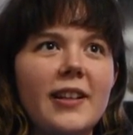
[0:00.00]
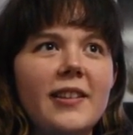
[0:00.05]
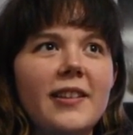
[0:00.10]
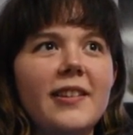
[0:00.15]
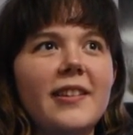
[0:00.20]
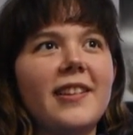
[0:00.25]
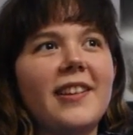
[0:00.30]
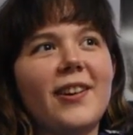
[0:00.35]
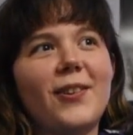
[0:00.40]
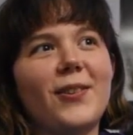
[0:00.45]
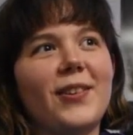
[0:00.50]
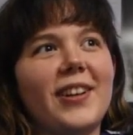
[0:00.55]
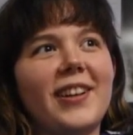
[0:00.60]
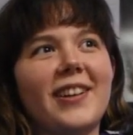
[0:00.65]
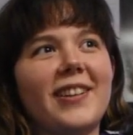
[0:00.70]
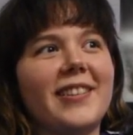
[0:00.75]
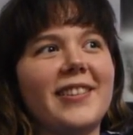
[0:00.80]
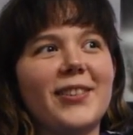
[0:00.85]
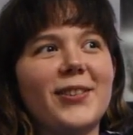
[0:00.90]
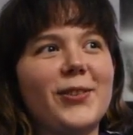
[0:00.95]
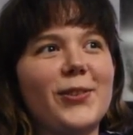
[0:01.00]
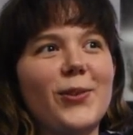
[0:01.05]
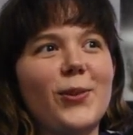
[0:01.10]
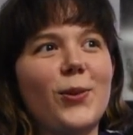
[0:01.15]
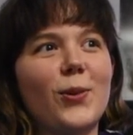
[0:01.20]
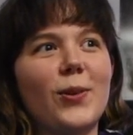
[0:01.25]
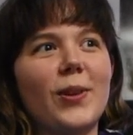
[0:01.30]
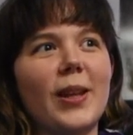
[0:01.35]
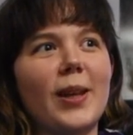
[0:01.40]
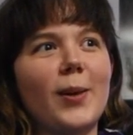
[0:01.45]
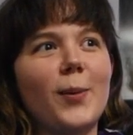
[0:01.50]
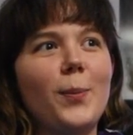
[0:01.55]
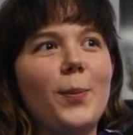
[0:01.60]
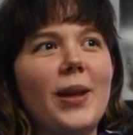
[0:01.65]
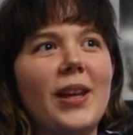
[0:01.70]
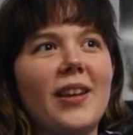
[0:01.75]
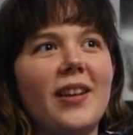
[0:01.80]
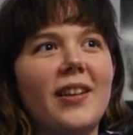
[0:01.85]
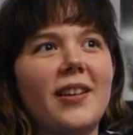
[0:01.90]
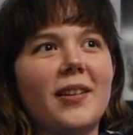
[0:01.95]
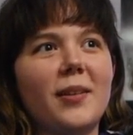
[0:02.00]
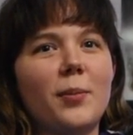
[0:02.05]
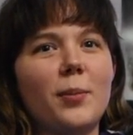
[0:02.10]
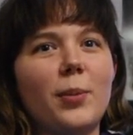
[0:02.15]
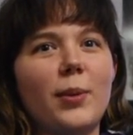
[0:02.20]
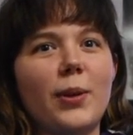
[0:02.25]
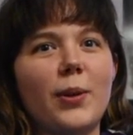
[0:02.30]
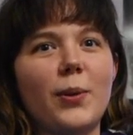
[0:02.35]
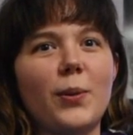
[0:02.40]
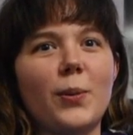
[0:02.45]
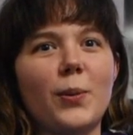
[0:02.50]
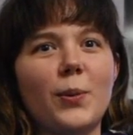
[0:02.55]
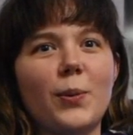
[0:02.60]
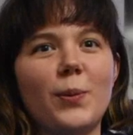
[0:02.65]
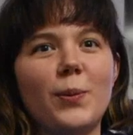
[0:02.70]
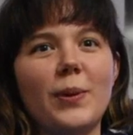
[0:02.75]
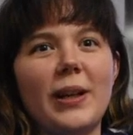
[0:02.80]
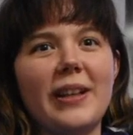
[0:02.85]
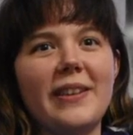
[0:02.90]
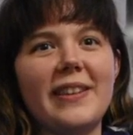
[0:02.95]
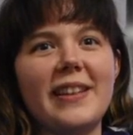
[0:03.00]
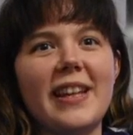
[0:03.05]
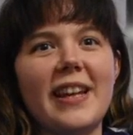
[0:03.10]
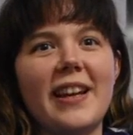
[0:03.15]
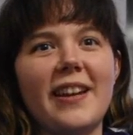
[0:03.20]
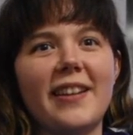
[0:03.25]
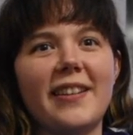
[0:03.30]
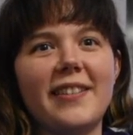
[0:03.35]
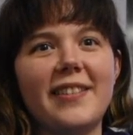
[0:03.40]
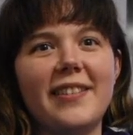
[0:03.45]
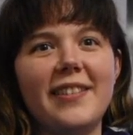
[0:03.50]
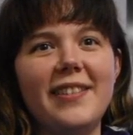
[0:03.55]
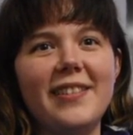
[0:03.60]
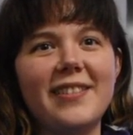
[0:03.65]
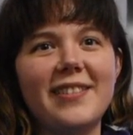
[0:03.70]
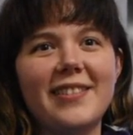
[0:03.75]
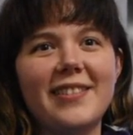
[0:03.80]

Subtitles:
And and there's the whole like pink and blue at the end.